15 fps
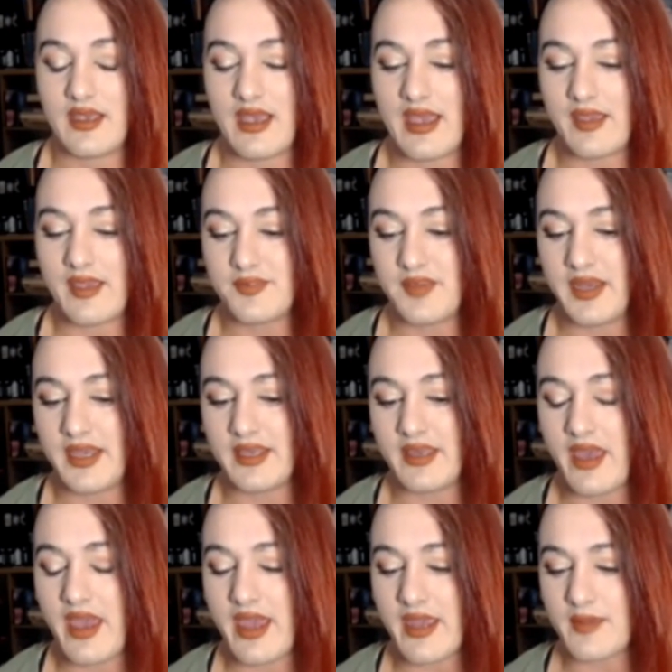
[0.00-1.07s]
I feel
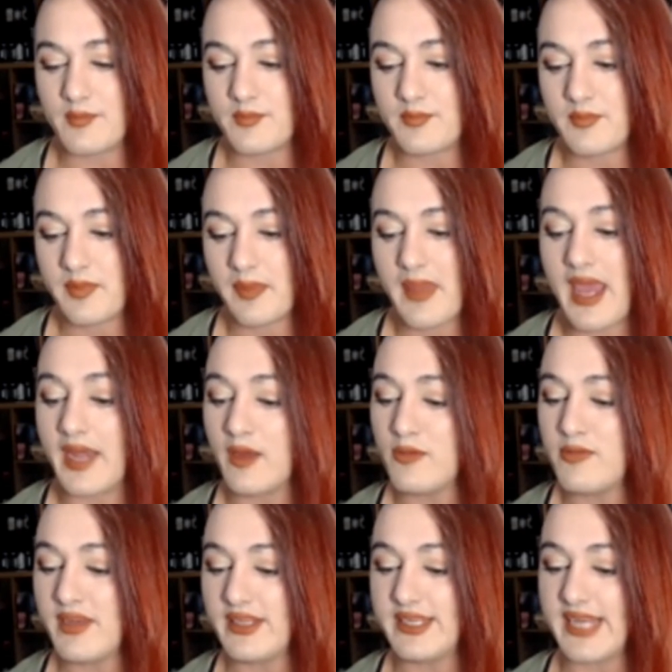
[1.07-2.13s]
I
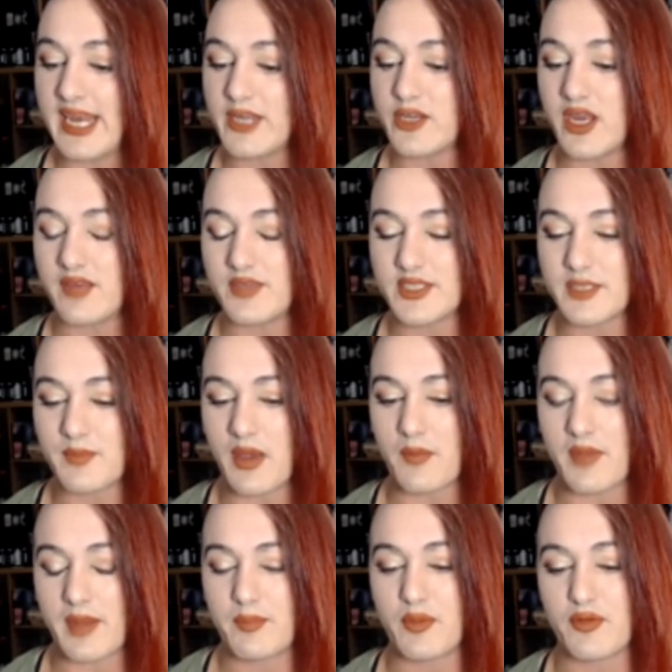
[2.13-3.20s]
don't really get nervous about
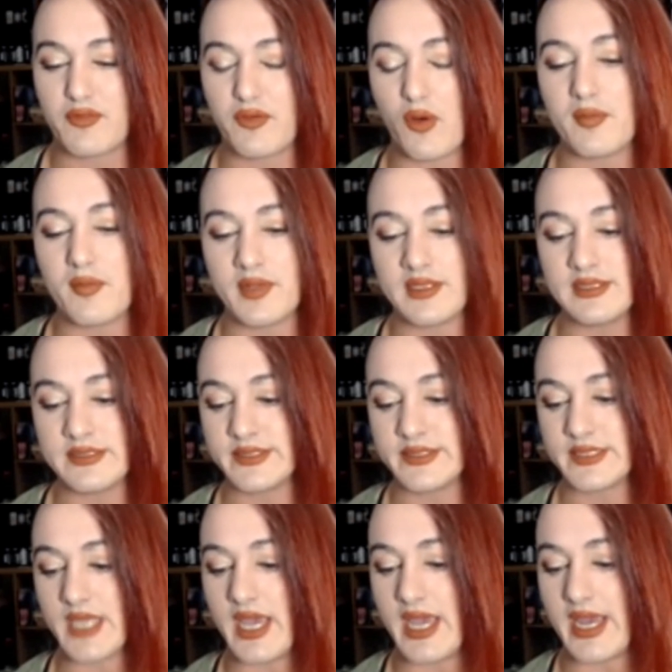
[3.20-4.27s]
my performance.
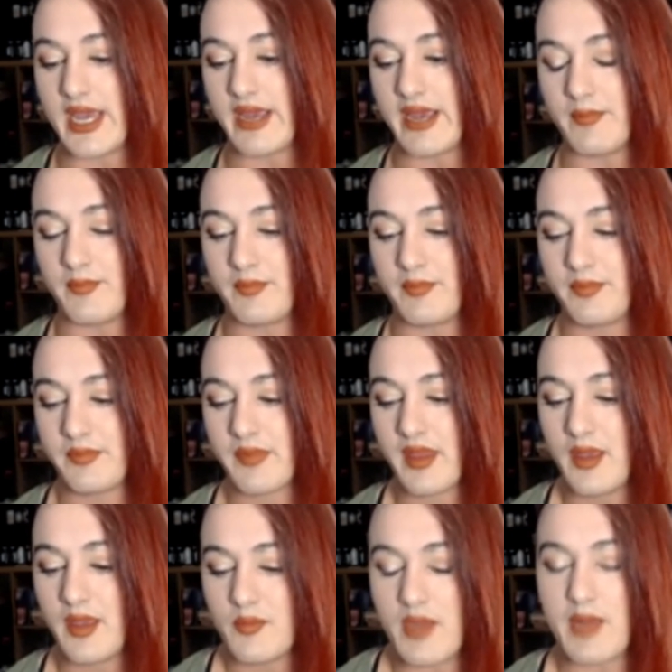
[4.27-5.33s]

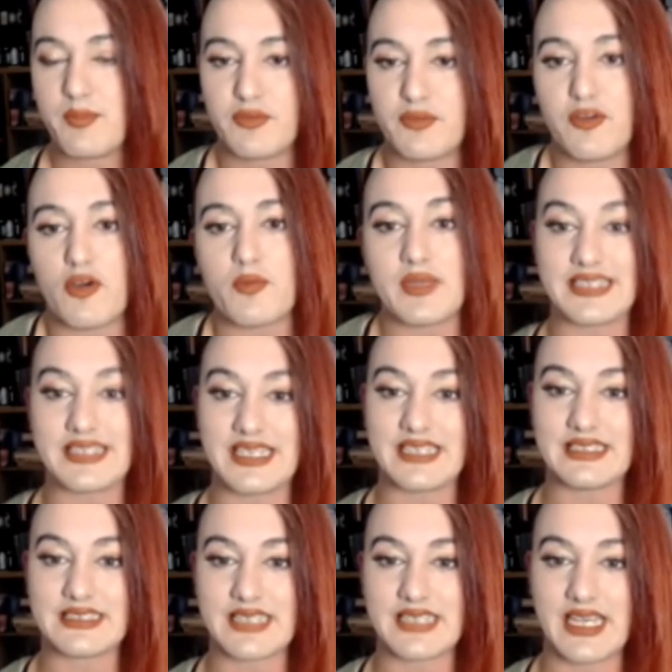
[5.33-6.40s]
My performance
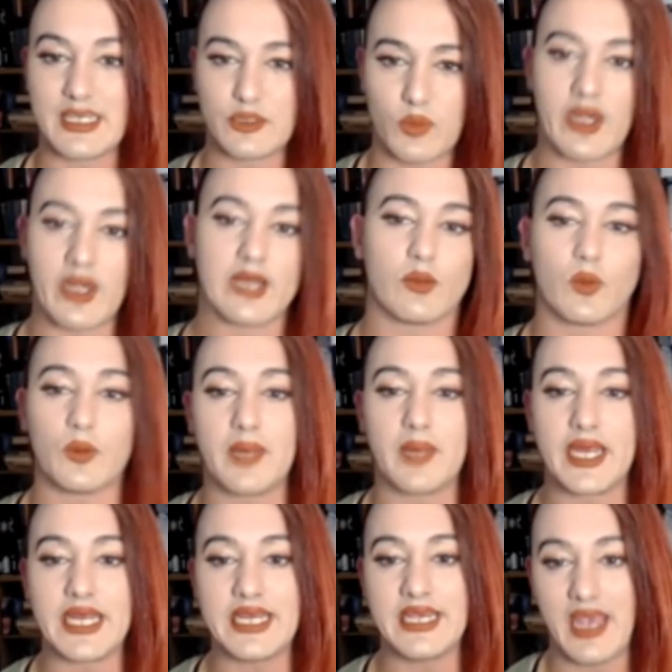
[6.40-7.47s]
is what it will
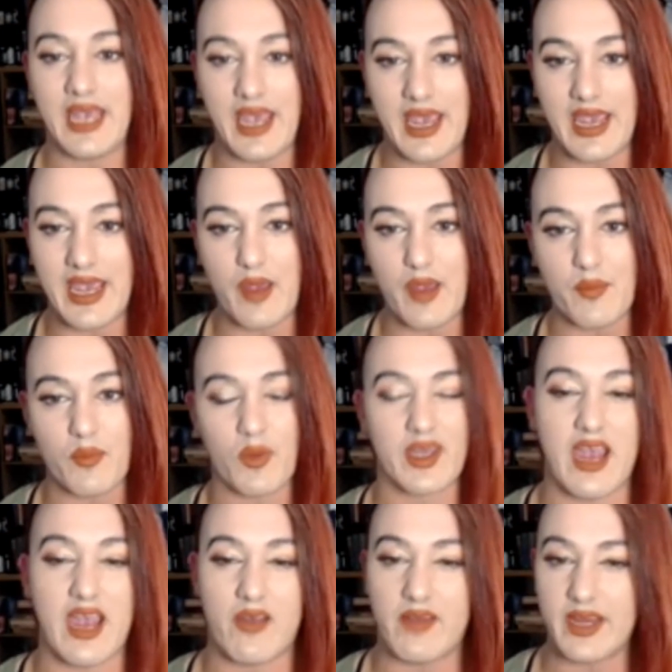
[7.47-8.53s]
be. We're
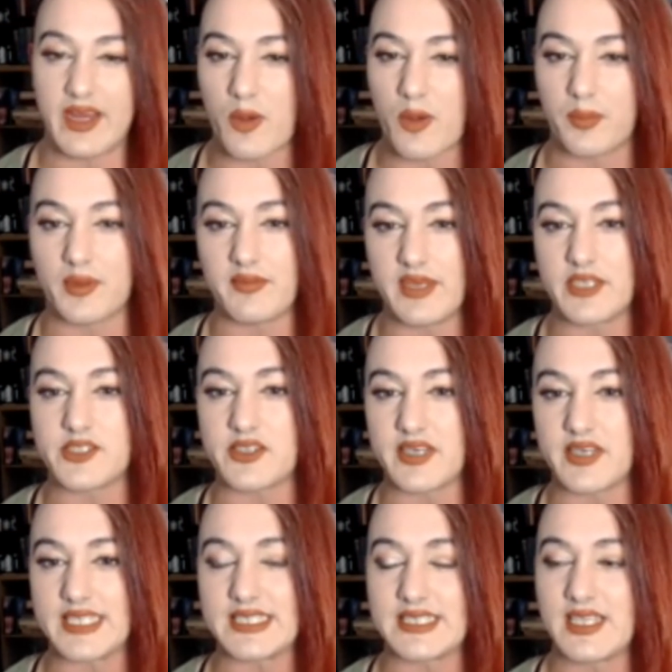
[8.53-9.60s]
carrying a couple of
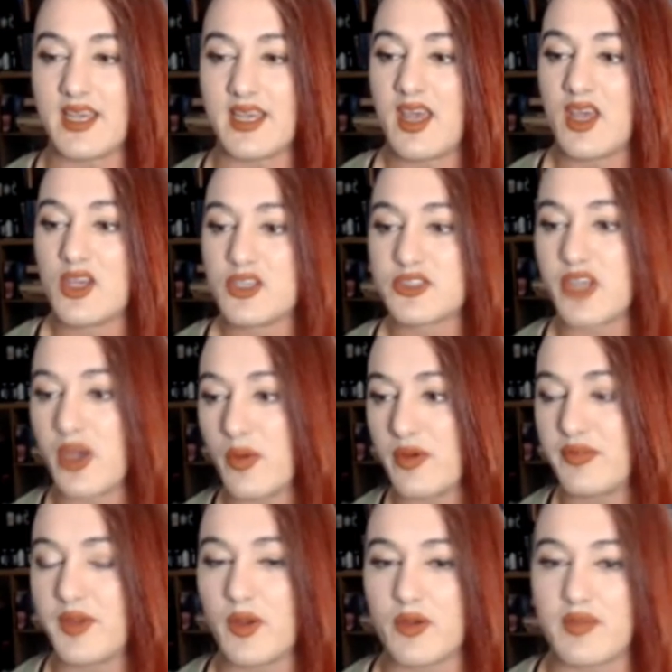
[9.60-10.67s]
injuries, so a
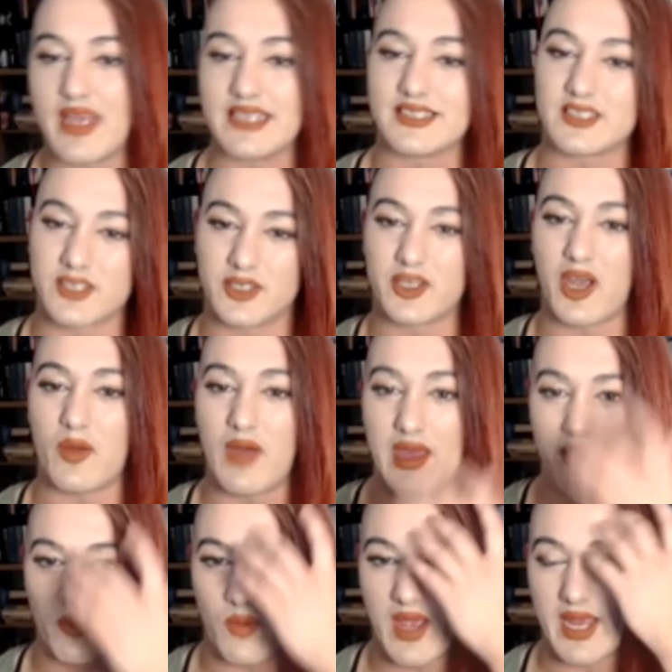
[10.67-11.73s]
few events could go
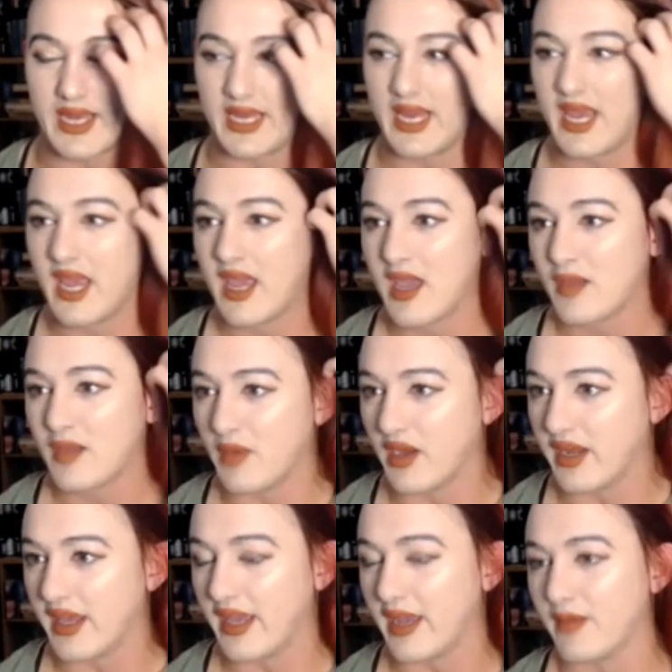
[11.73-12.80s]
either way. But